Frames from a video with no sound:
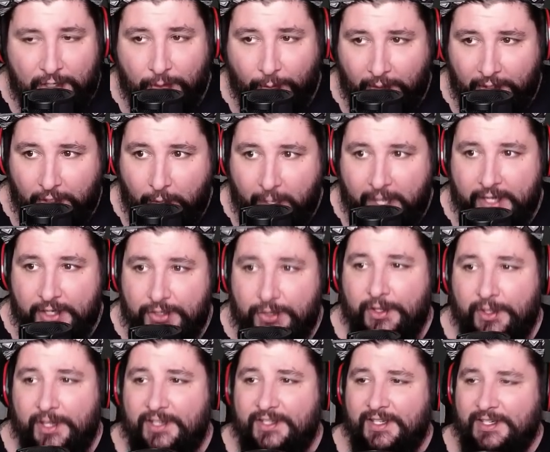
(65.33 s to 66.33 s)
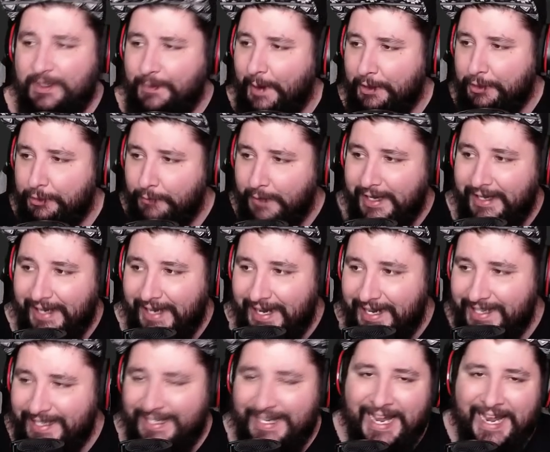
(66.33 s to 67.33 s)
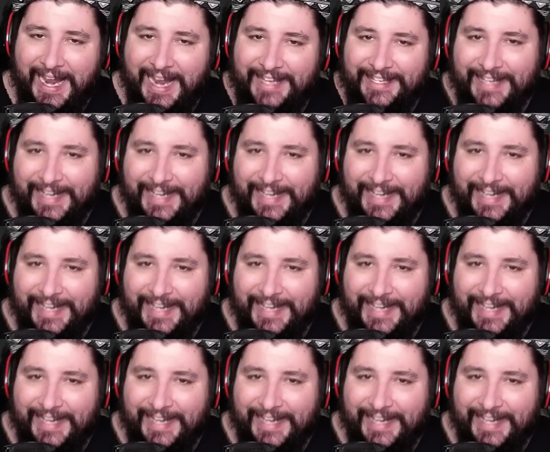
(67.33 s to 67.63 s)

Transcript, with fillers: Now, you want to go ahead and do this. It's about three gigs.